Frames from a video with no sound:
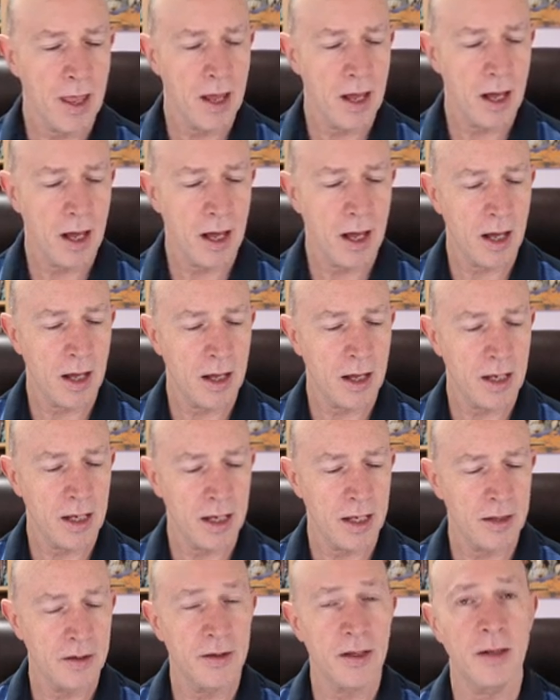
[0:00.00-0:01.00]
uh,
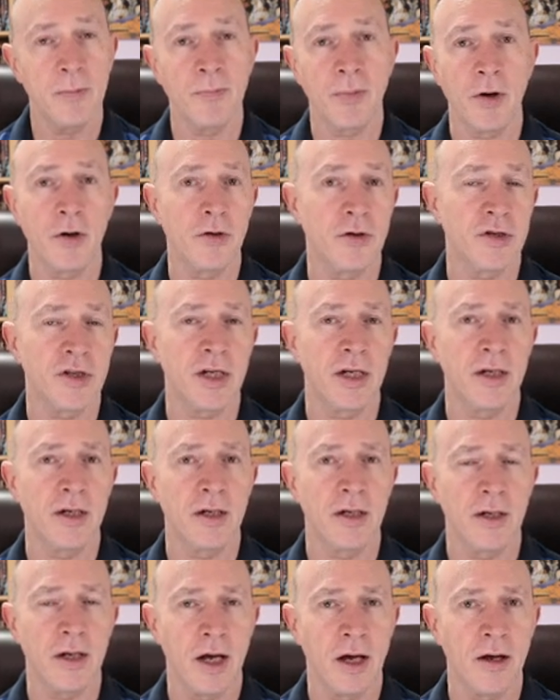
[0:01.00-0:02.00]
in the
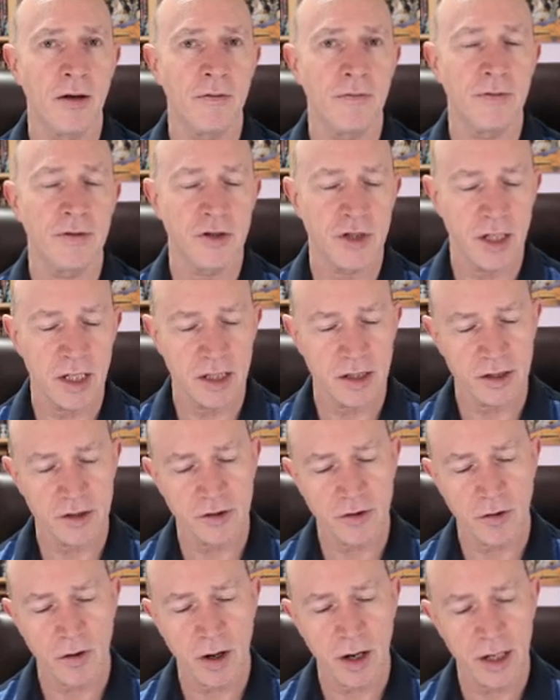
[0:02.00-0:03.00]
person of Jesus
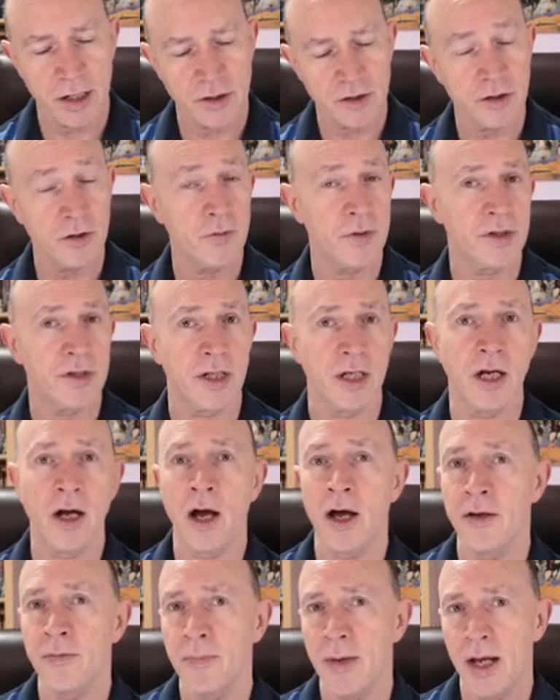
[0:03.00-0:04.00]
Christ, who is the
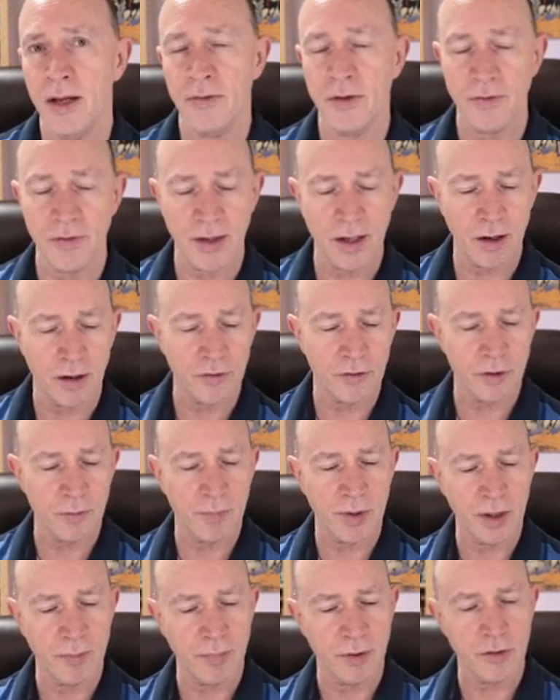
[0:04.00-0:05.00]
God man, the
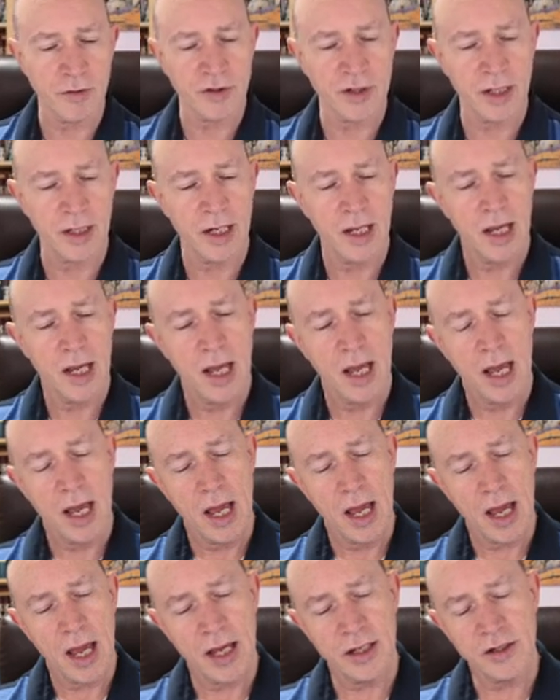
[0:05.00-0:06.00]
theanthropic person.
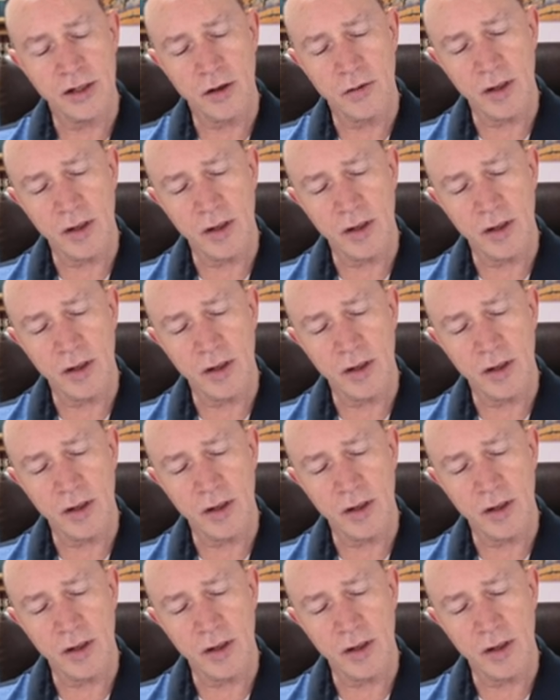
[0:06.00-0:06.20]
And so,